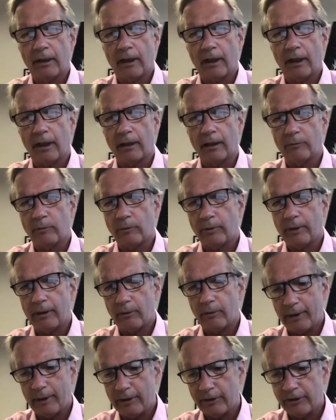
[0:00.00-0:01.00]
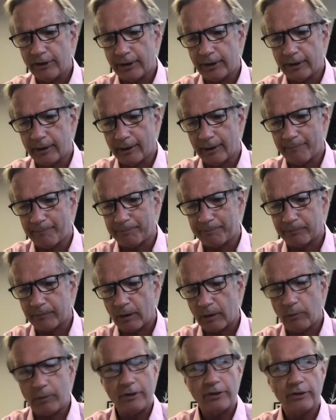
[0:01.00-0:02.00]
Uh, where, where's the um,
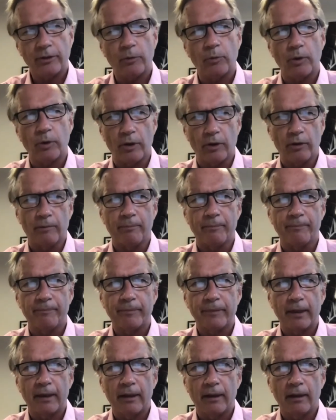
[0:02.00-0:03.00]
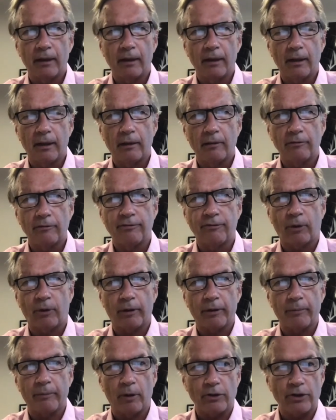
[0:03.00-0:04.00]
where's the room for
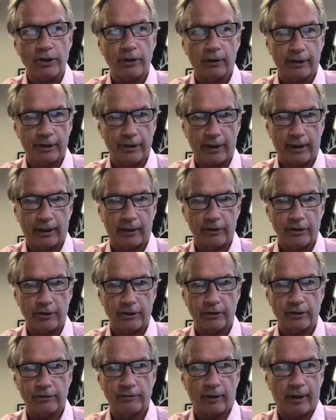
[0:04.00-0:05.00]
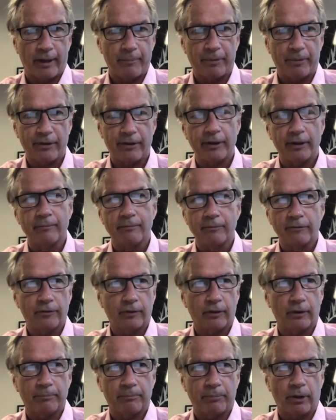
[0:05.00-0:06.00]
emotional intelligence, for empathy,
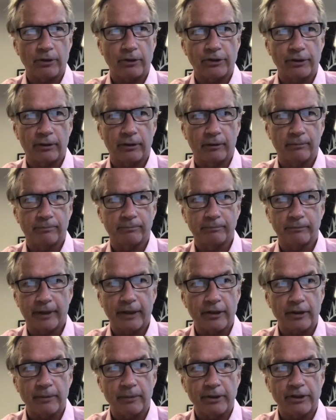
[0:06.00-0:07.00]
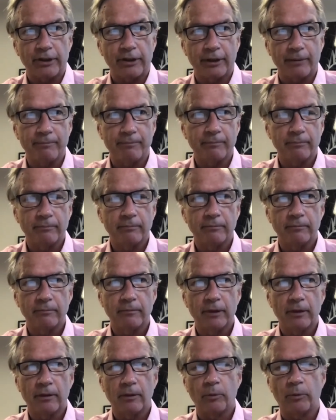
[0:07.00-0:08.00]
for personal intimacy
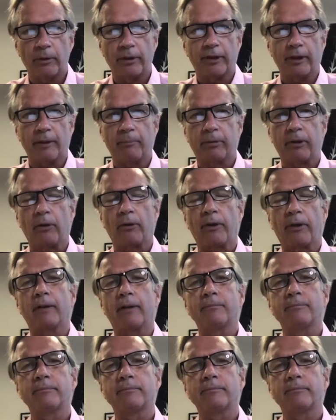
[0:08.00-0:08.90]
with the employer?